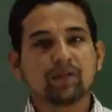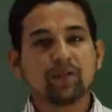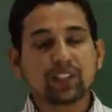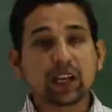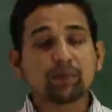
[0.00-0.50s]

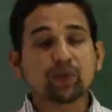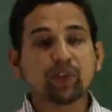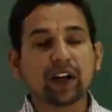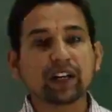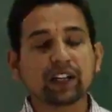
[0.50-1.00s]
which are
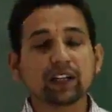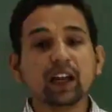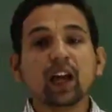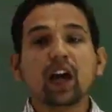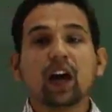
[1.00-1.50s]
providing
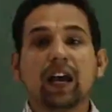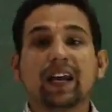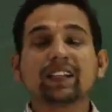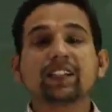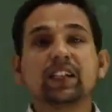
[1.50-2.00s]

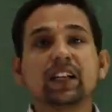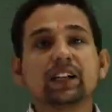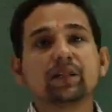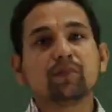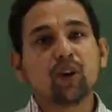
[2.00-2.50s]

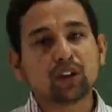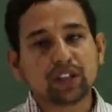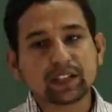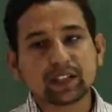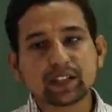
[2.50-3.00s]
excellent
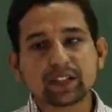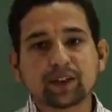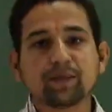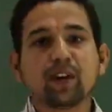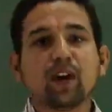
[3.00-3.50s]
model
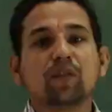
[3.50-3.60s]
system